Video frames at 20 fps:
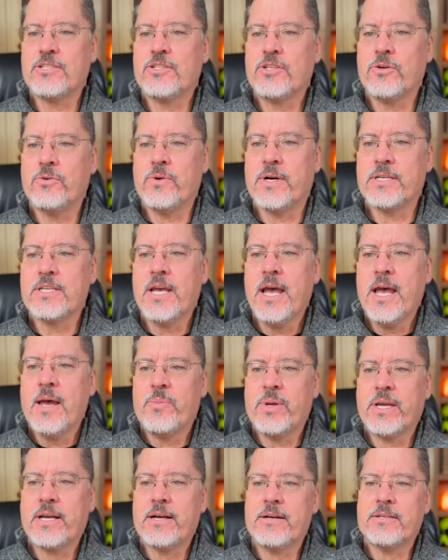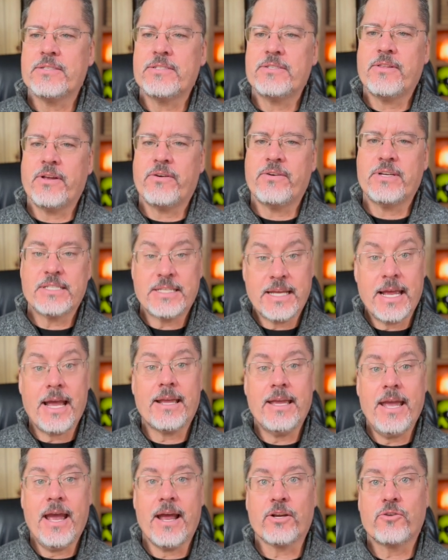to us, because there is,
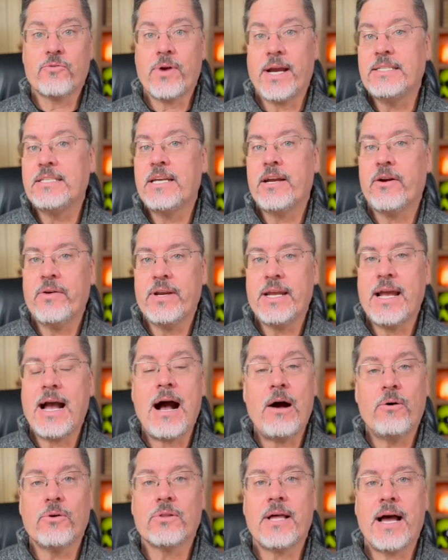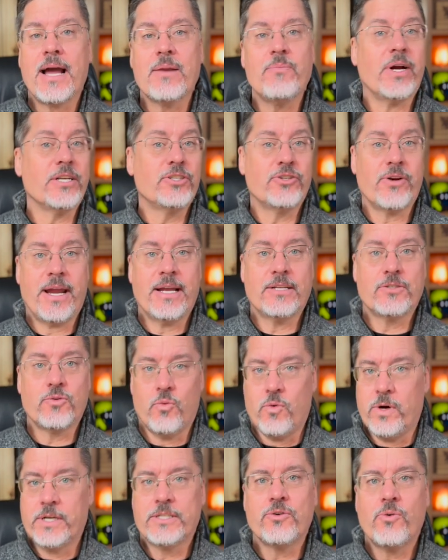again, criteria outlined by Trans
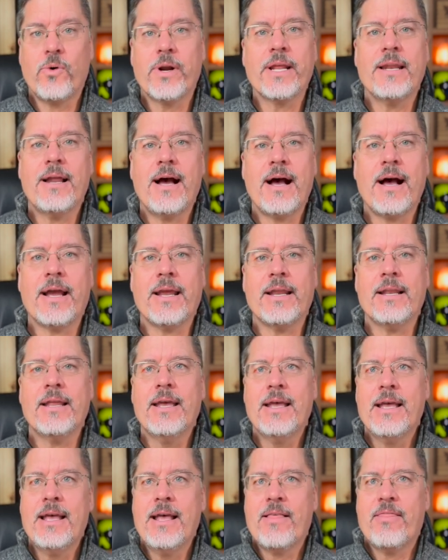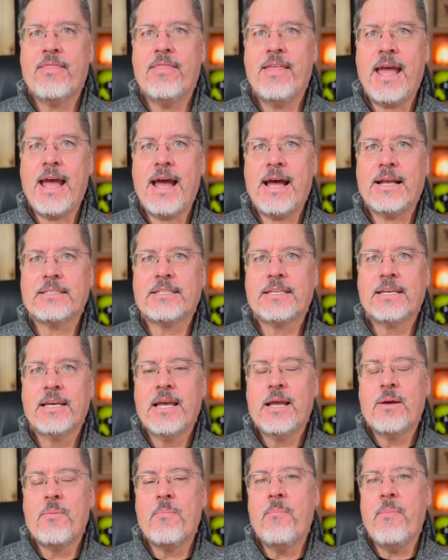129 that
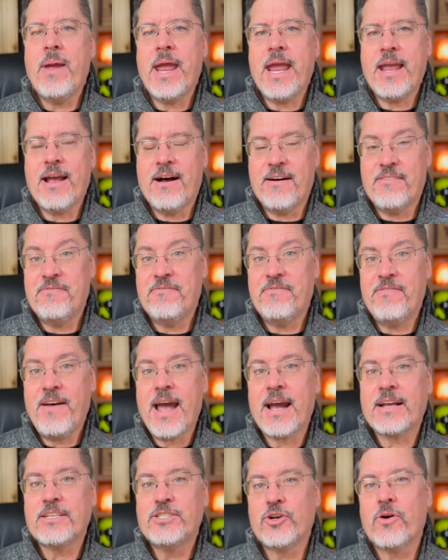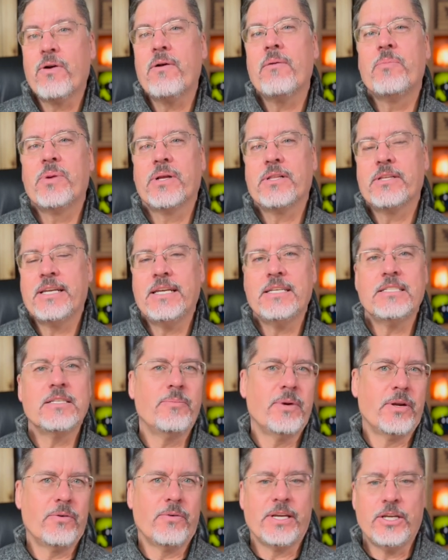may affect your ability to
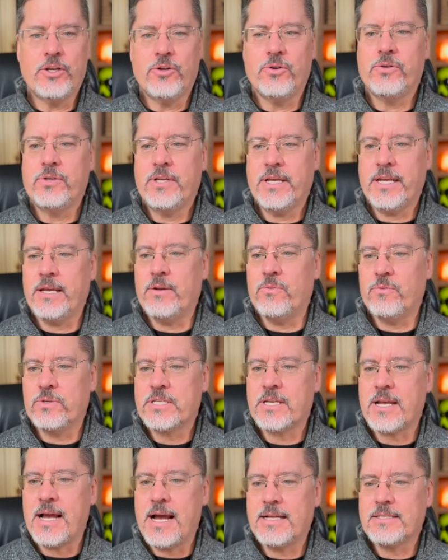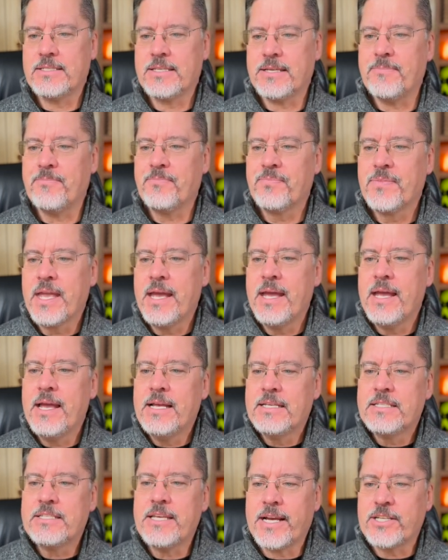be renewed in Wisconsin.
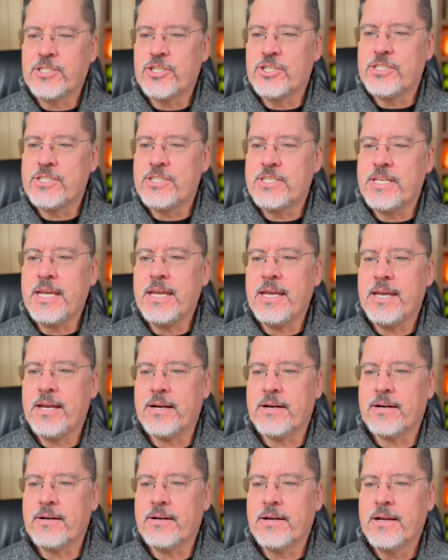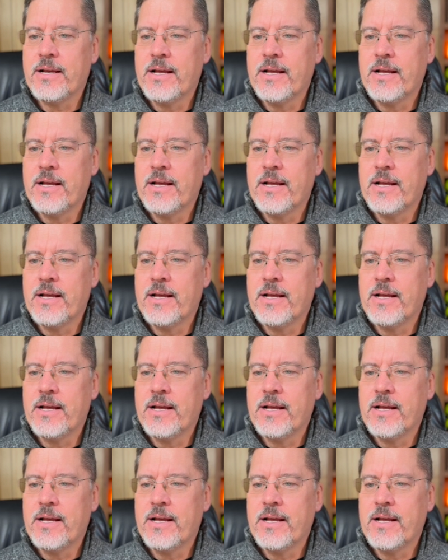Section C here,